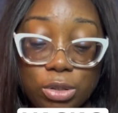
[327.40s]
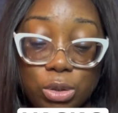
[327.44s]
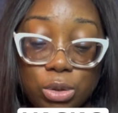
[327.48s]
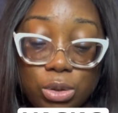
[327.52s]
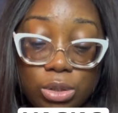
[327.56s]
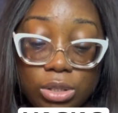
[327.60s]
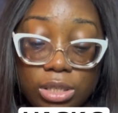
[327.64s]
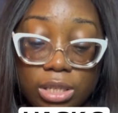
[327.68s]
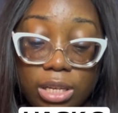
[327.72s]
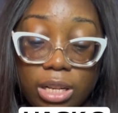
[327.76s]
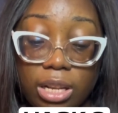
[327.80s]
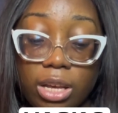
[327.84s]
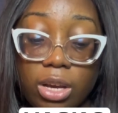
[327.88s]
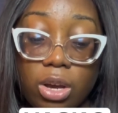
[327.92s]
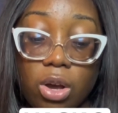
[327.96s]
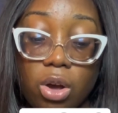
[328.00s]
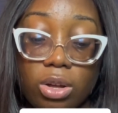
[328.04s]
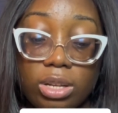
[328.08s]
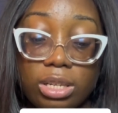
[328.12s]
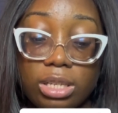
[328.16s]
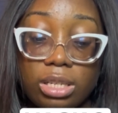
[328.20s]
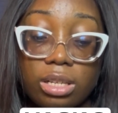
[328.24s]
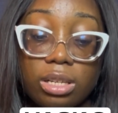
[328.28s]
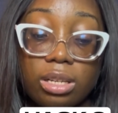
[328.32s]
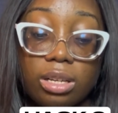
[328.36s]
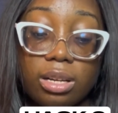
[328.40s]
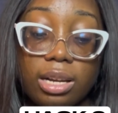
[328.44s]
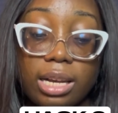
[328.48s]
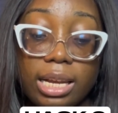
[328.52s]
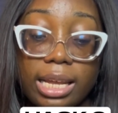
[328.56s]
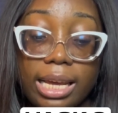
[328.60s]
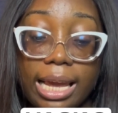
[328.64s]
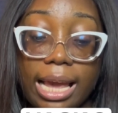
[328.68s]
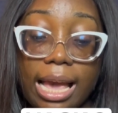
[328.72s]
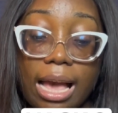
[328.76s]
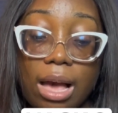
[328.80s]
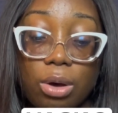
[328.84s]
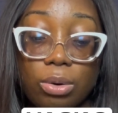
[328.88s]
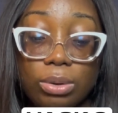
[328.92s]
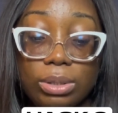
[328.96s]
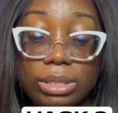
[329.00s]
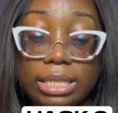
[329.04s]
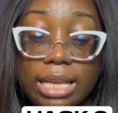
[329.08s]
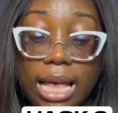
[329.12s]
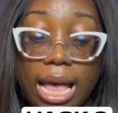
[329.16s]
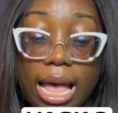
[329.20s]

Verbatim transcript: to do is click on the layout,